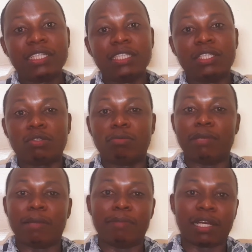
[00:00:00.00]
It could be
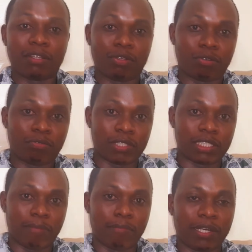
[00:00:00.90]
a breakthrough for
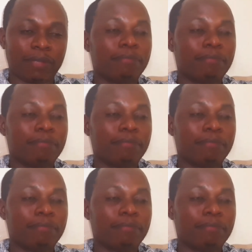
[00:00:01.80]
someone.